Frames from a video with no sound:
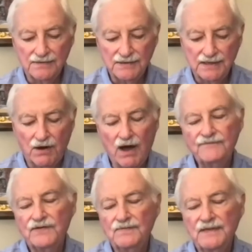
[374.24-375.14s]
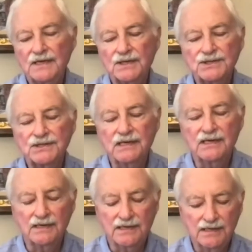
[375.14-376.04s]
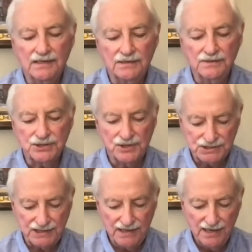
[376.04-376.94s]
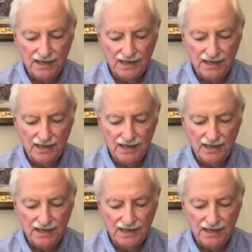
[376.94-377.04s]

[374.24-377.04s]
awful mills in New Jersey.